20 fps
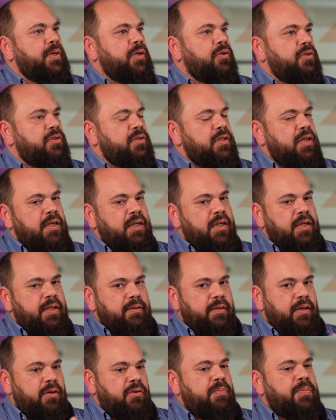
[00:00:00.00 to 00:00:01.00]
because
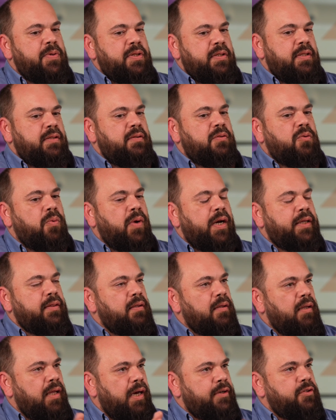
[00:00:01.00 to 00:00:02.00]
they represent
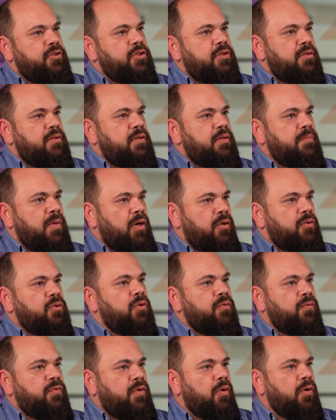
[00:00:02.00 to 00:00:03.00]
quite a large
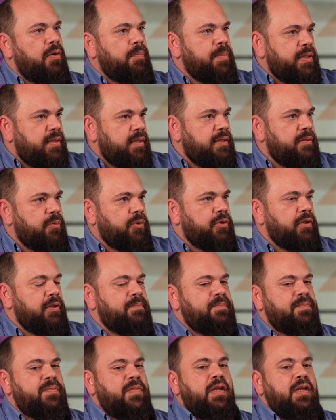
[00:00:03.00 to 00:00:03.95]
amount of our business model.